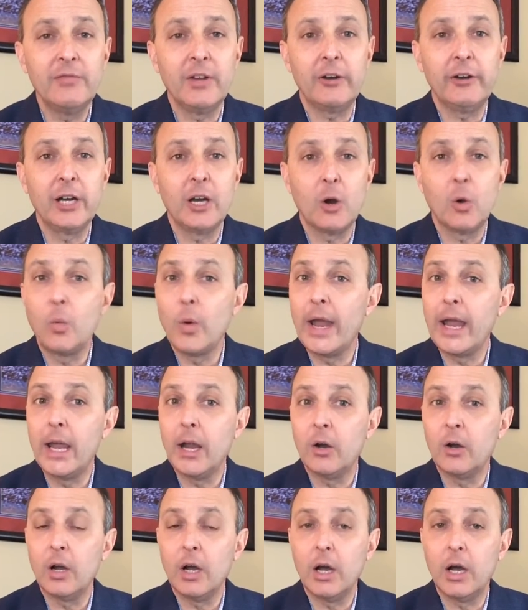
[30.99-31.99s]
very
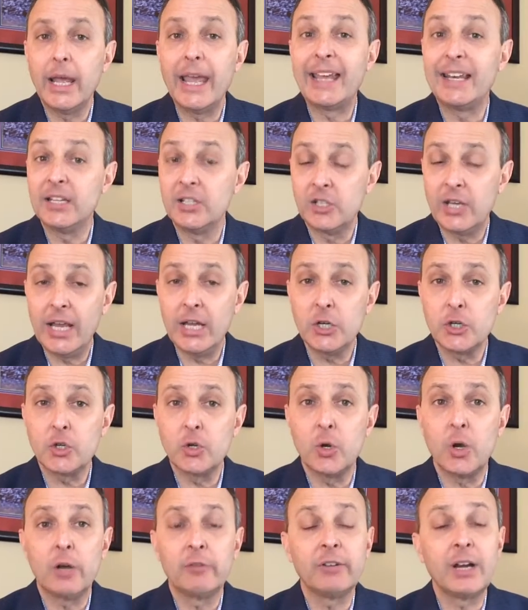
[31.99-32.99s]
aware and
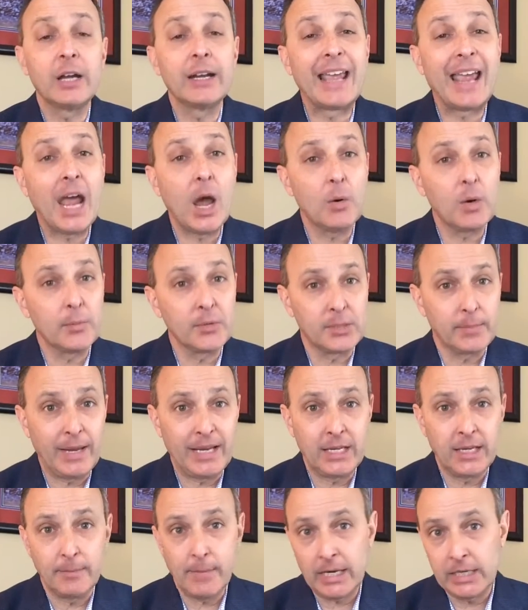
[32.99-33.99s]
intentional around how I'm
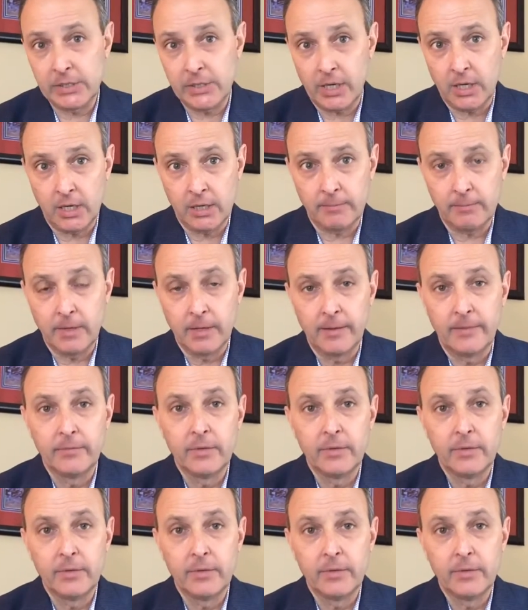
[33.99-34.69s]
spending my time.